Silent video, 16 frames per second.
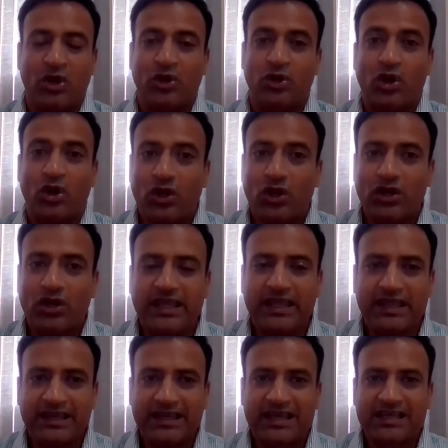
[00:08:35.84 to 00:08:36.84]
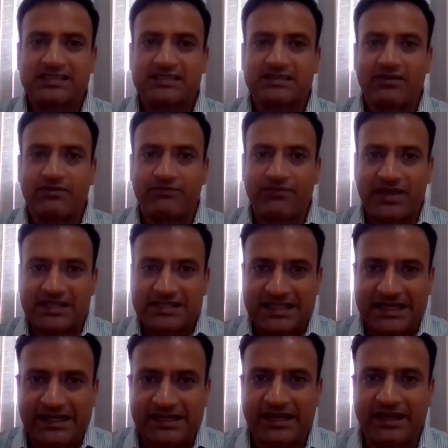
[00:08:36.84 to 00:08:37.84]
Not only it has
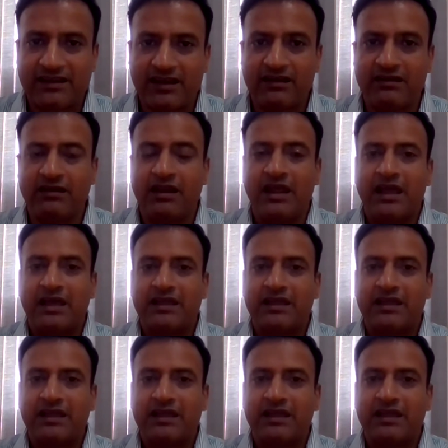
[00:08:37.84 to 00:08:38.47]
facilitated